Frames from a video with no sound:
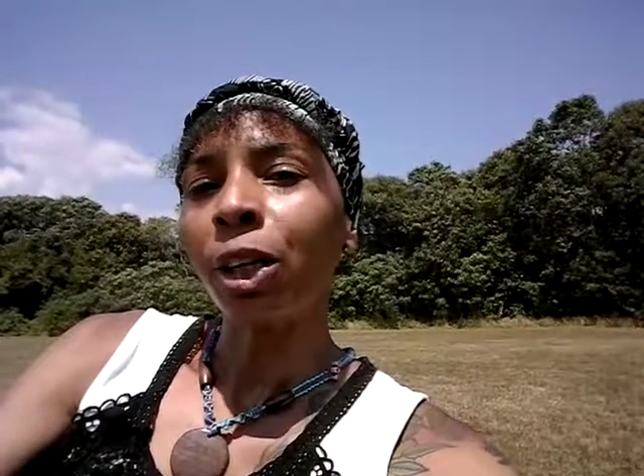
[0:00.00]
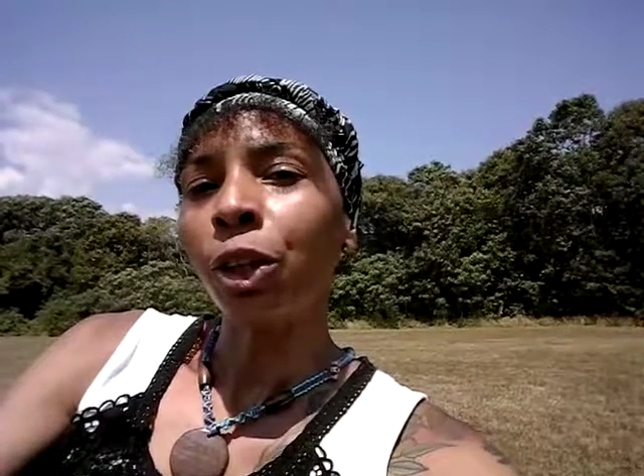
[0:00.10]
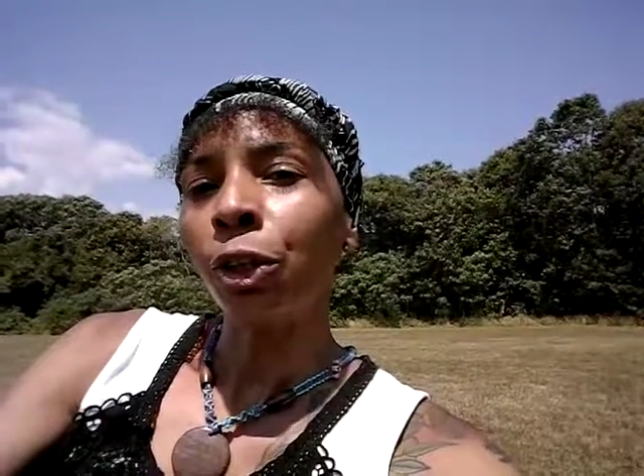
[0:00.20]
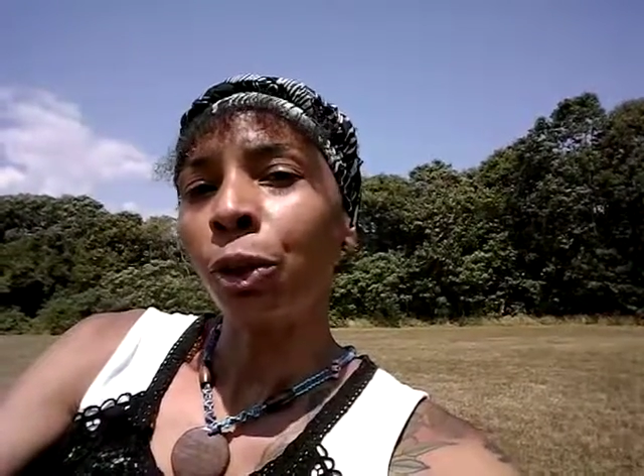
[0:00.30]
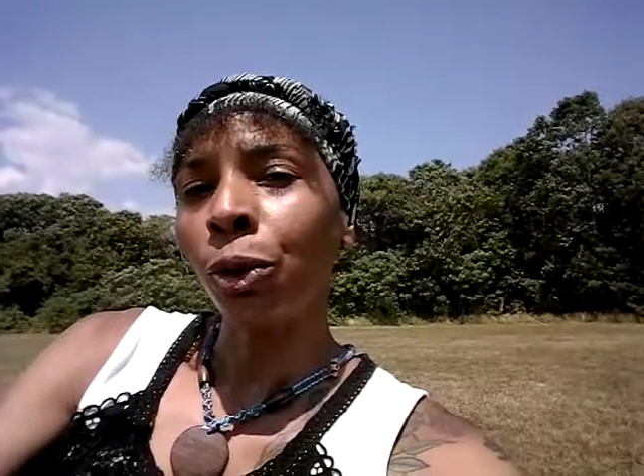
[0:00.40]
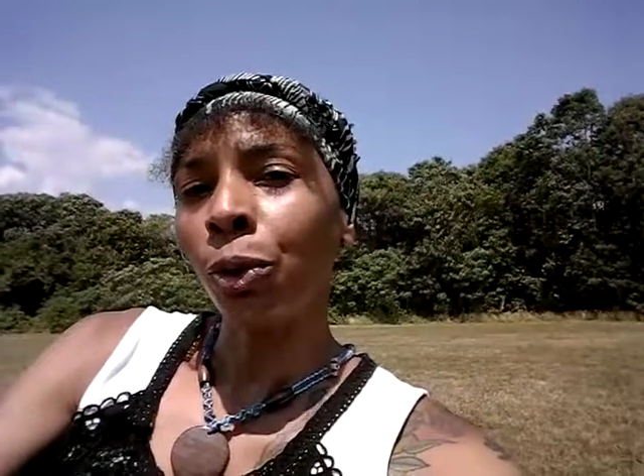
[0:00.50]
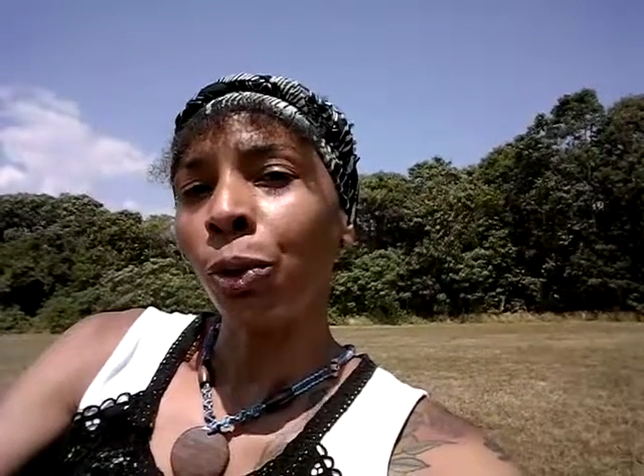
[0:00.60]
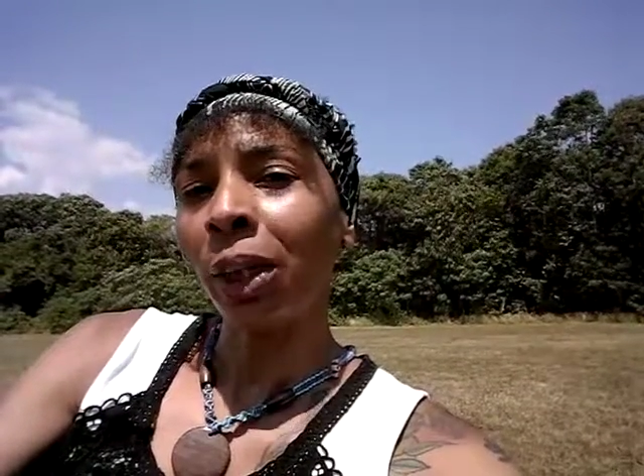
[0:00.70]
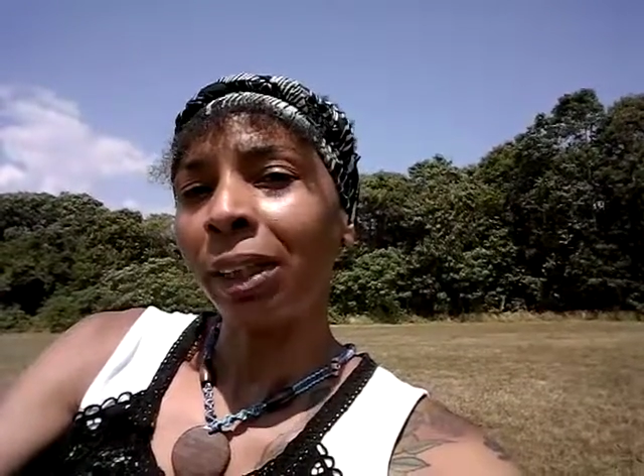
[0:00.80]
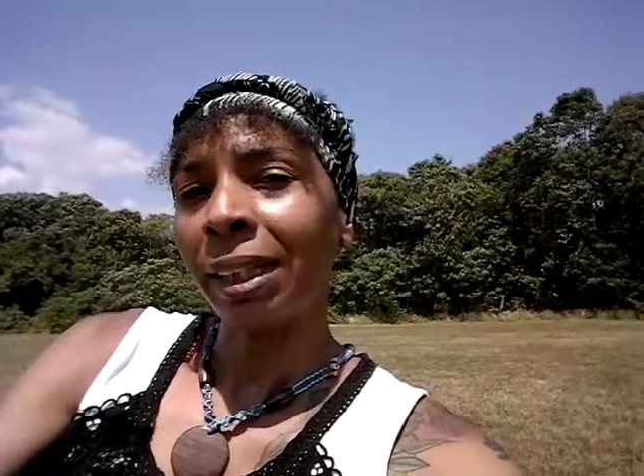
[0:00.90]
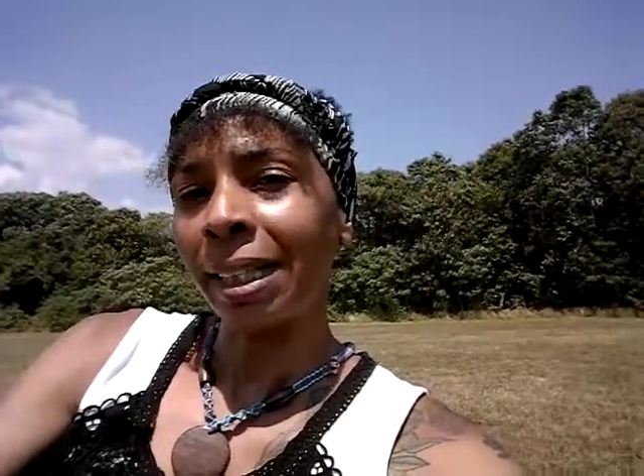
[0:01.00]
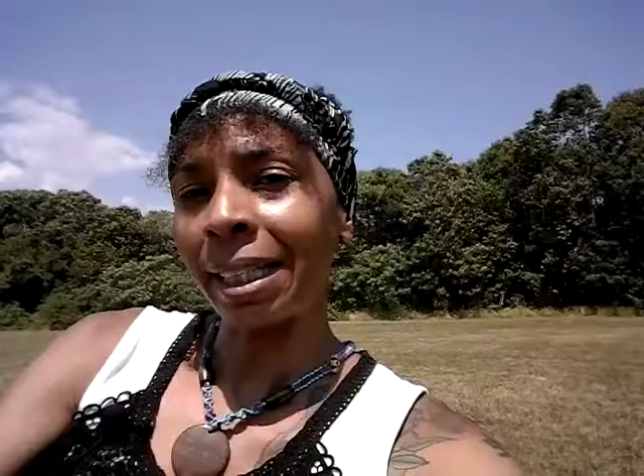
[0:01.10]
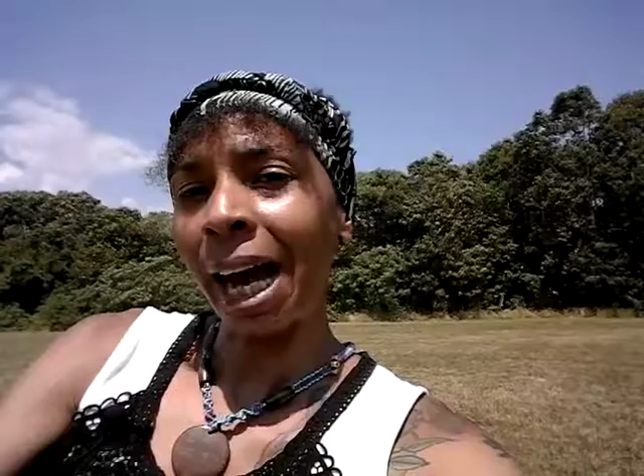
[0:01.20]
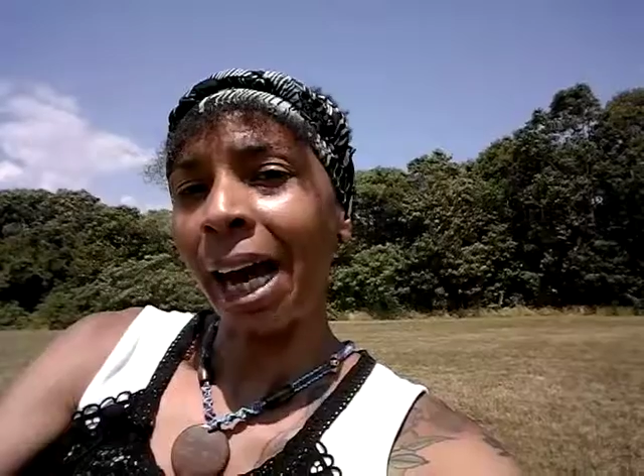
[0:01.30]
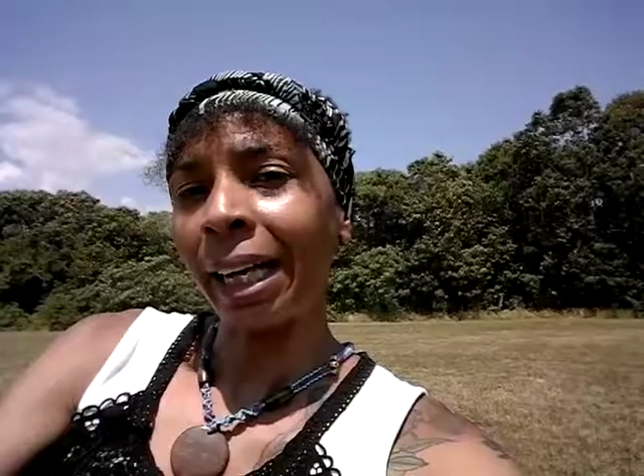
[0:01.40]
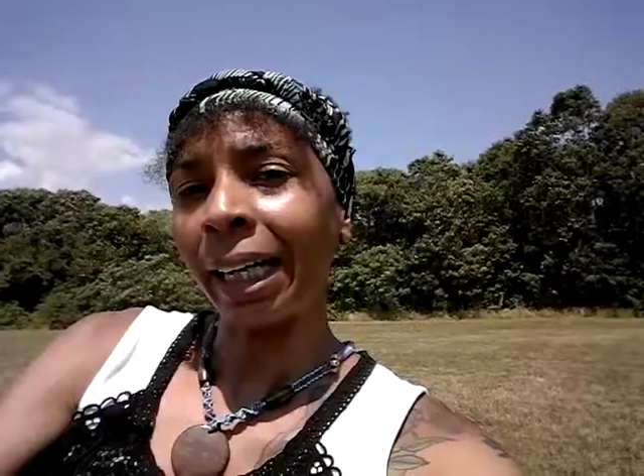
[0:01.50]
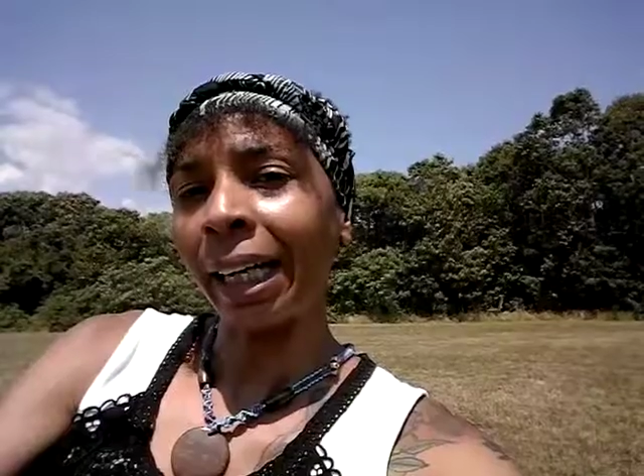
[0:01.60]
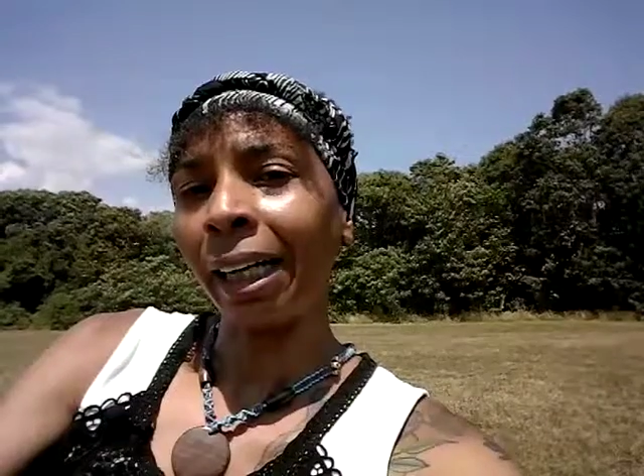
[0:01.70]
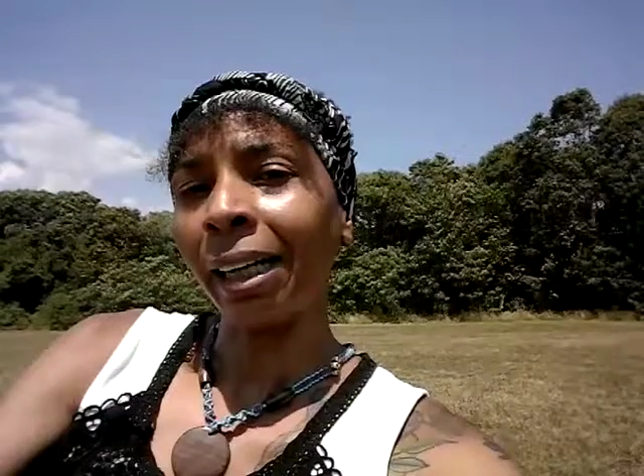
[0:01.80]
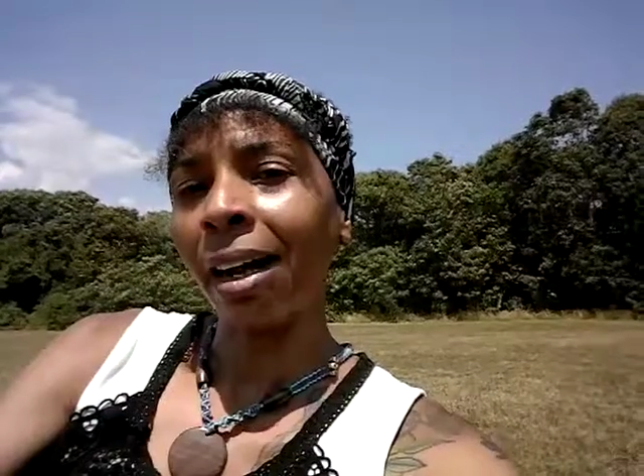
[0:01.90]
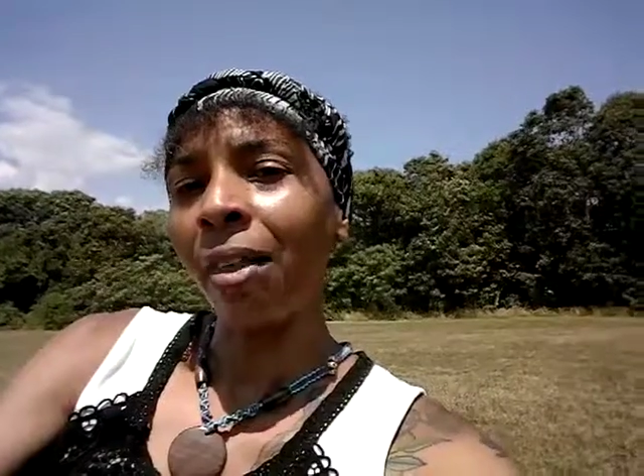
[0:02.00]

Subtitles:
you deciding